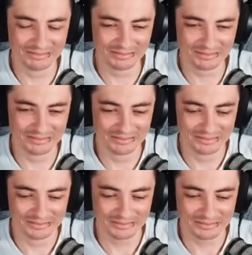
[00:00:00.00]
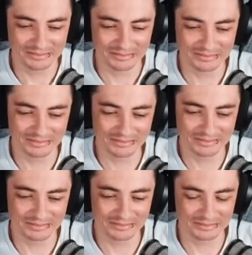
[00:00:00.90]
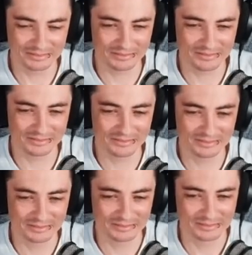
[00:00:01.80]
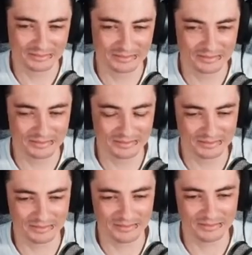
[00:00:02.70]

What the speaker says: No words are spoken by the person on screen.